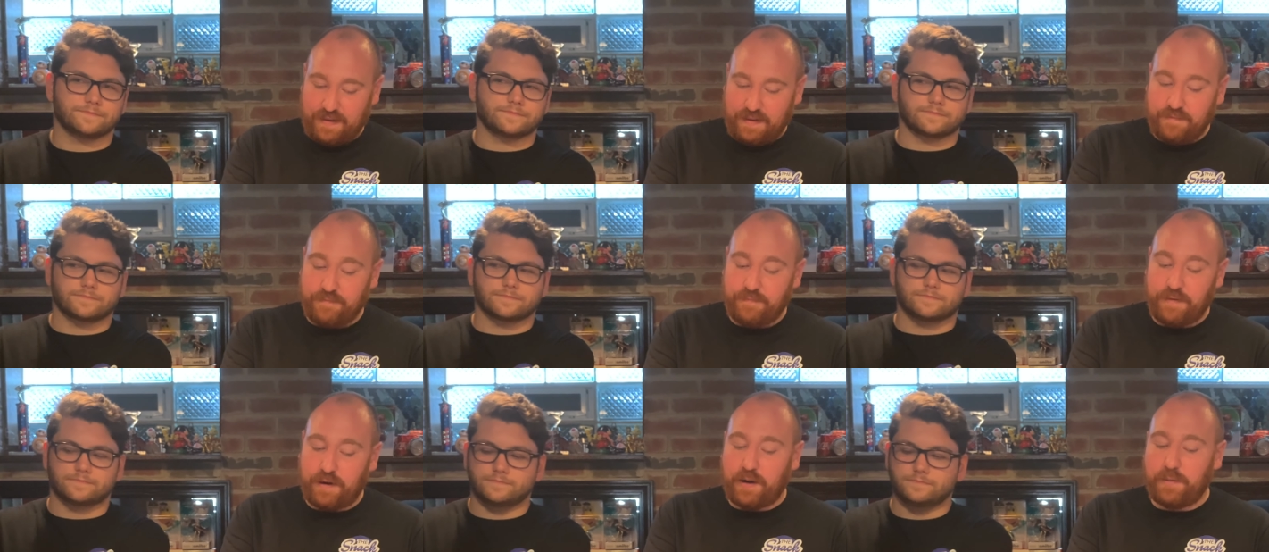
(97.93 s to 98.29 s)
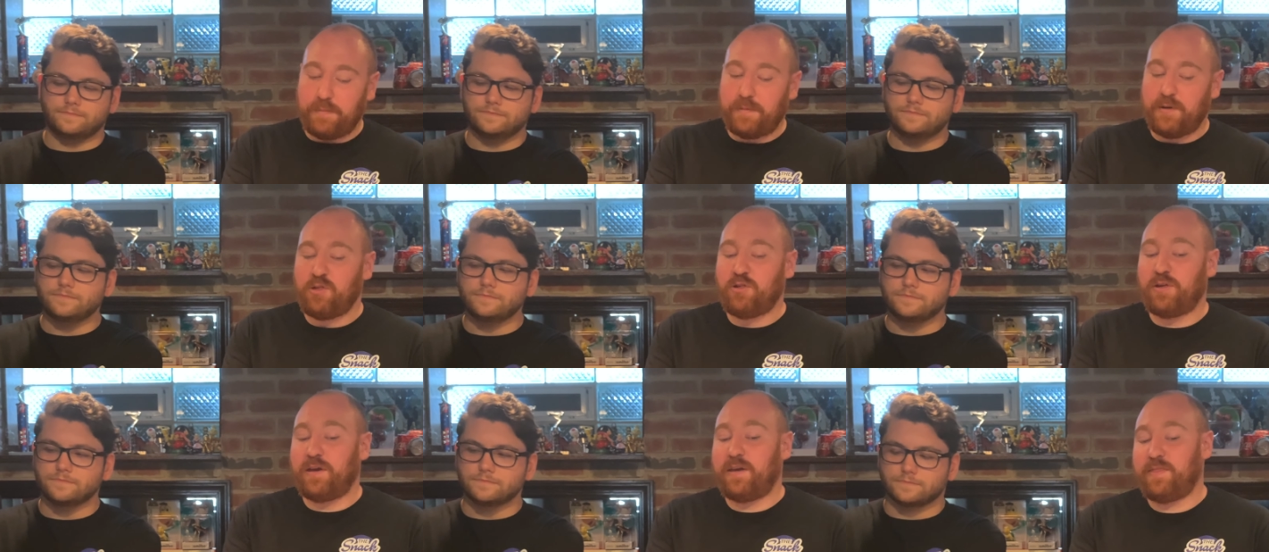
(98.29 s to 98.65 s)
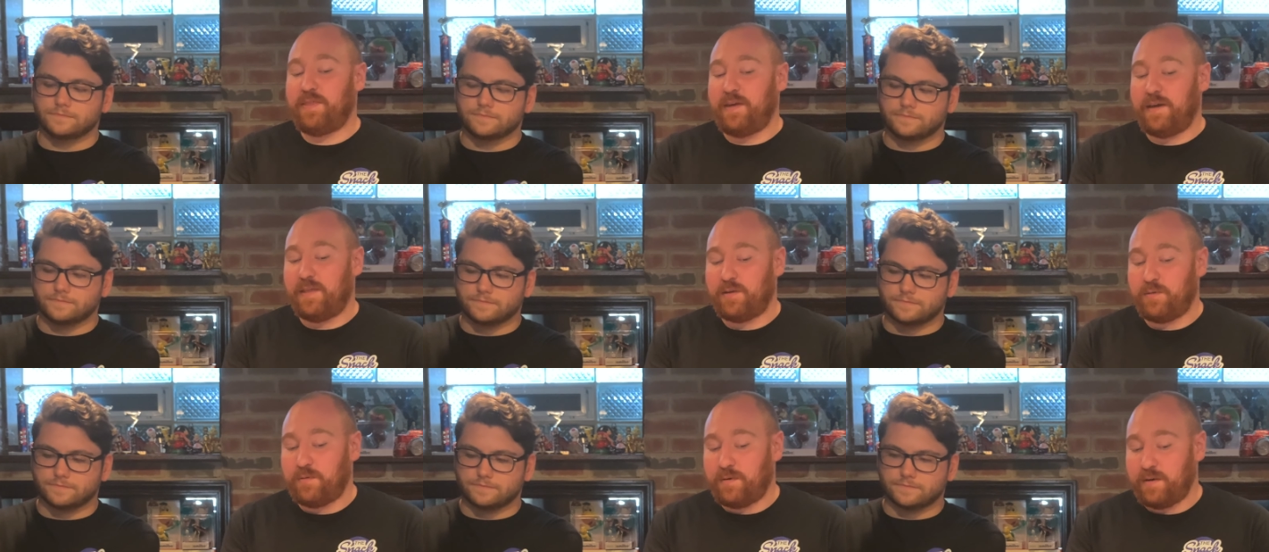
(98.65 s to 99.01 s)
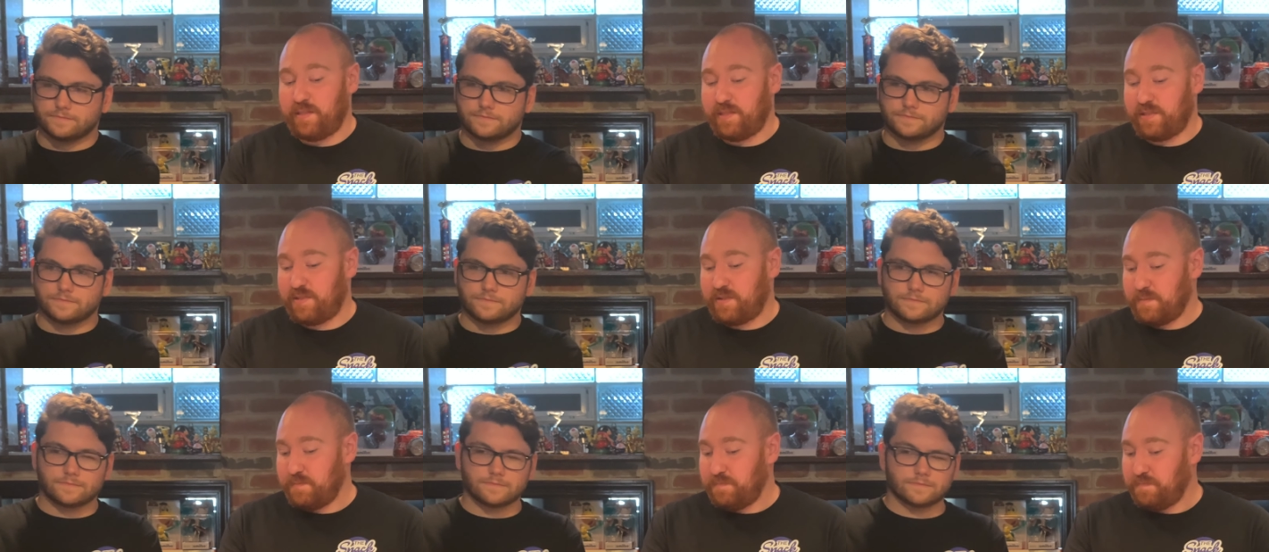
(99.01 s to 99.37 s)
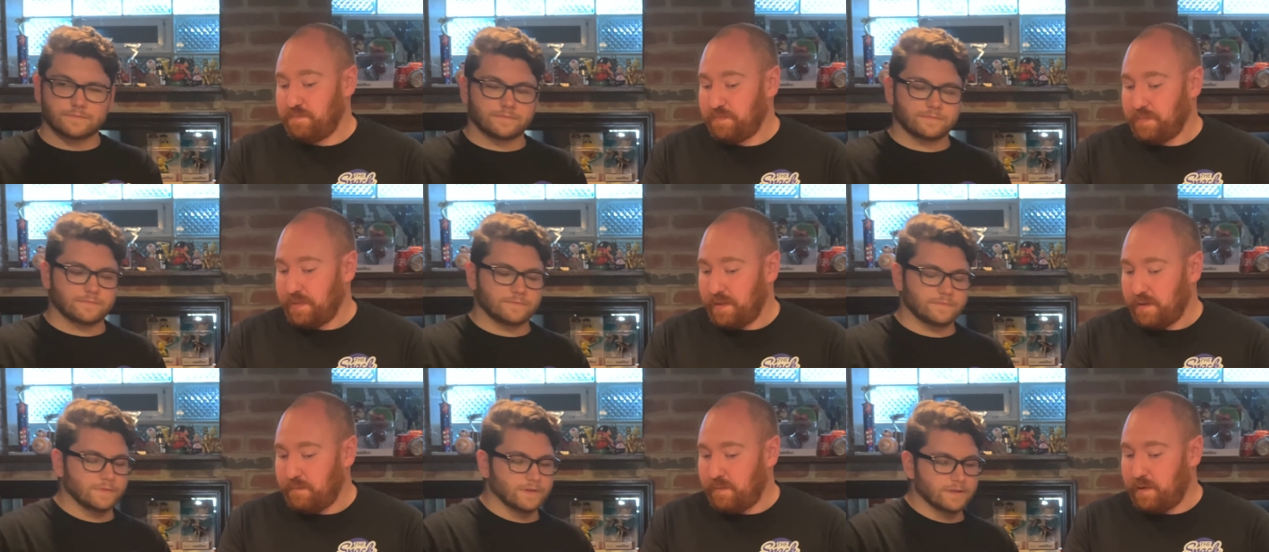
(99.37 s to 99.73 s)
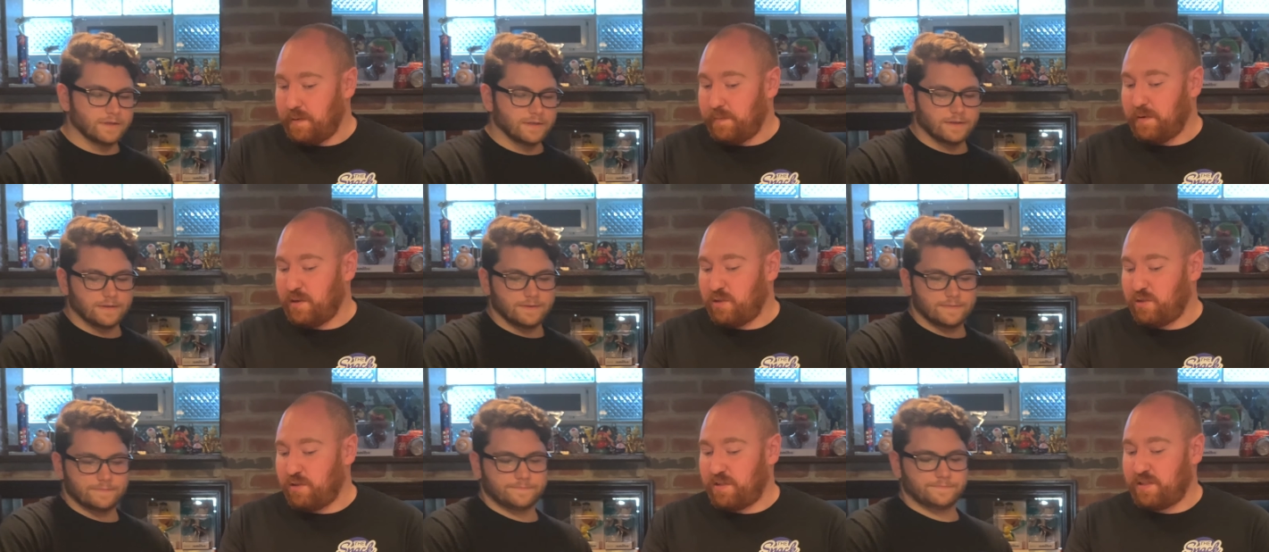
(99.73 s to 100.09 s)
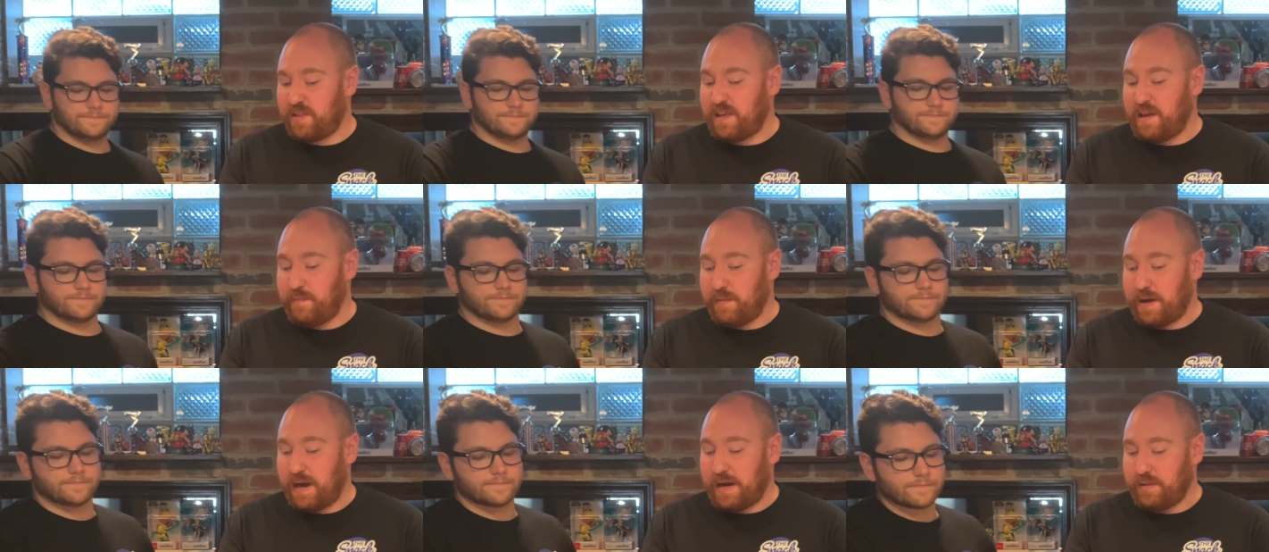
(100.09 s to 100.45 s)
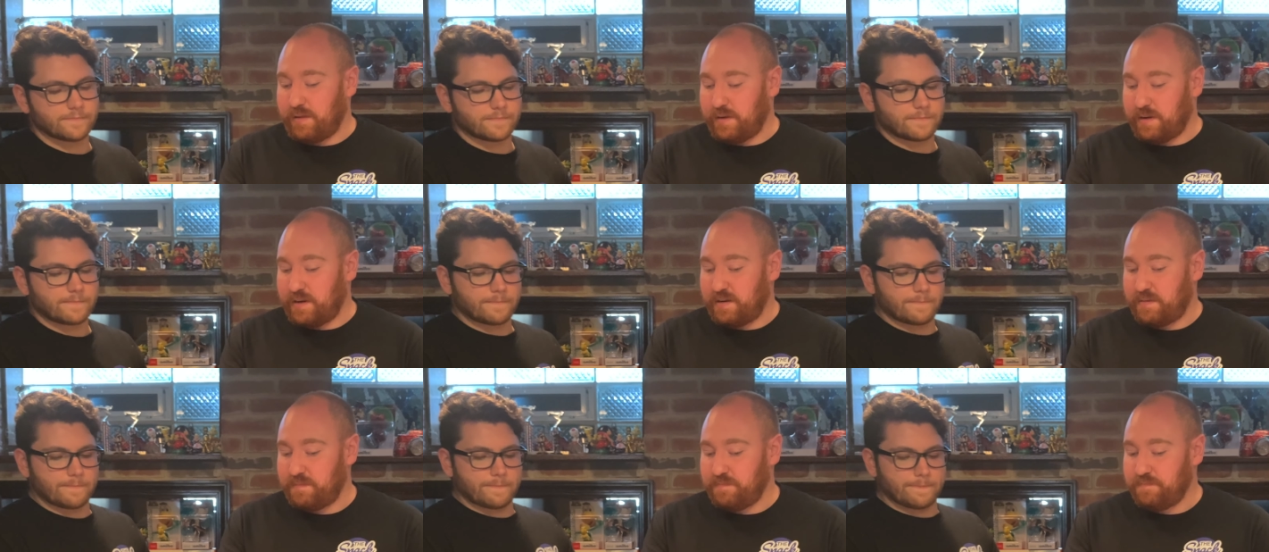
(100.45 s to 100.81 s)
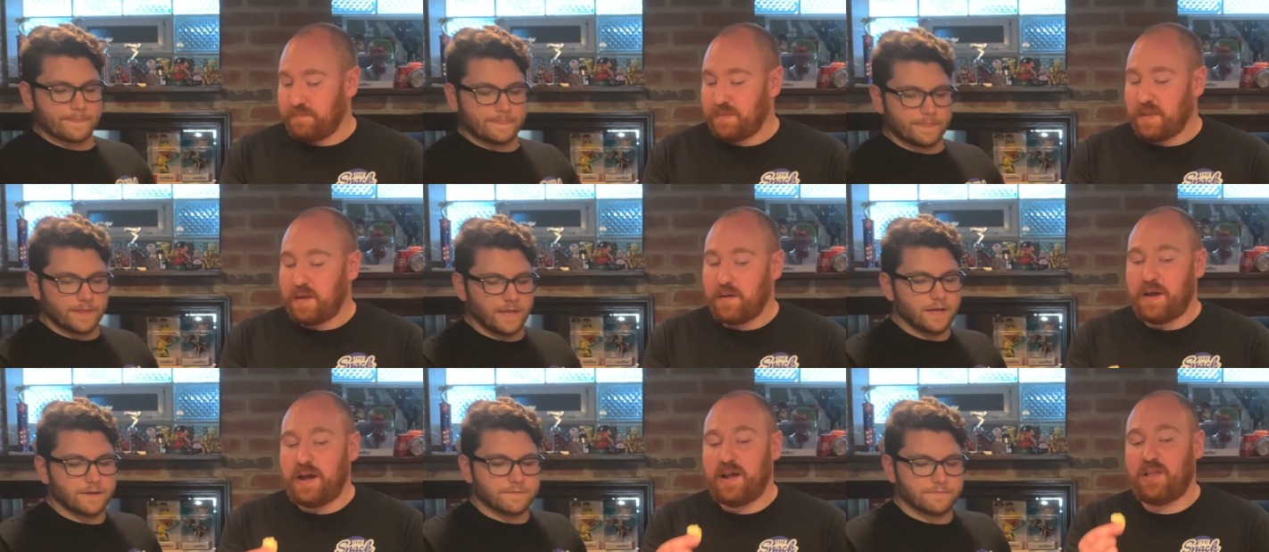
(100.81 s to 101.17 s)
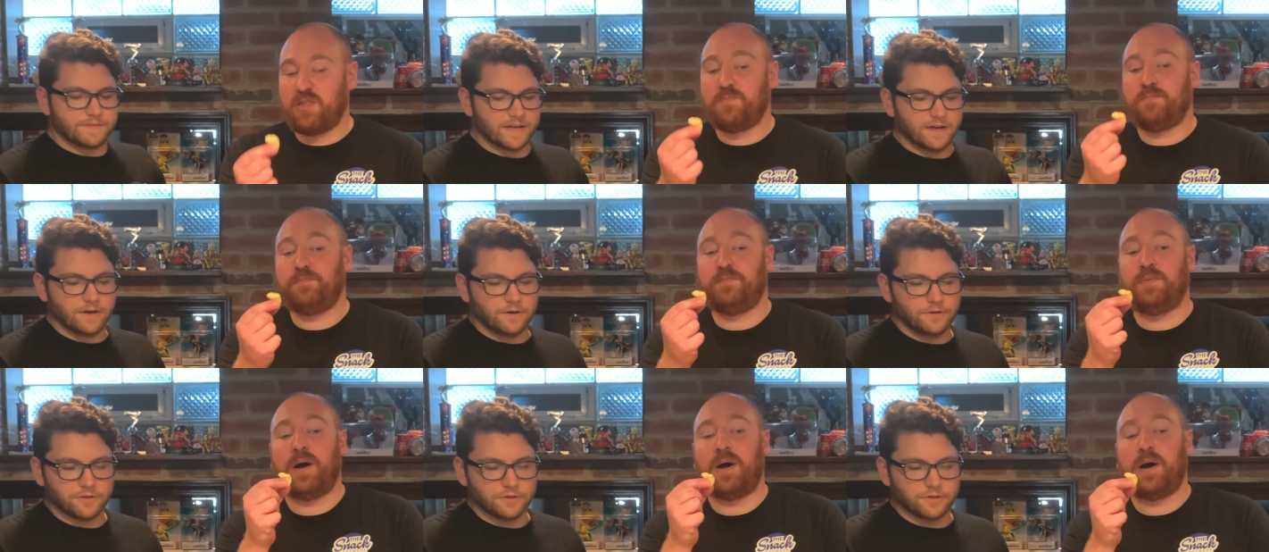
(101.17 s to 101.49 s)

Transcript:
Speaker 1: Very much like the other ones. Very much the same color. Yeah, it's they all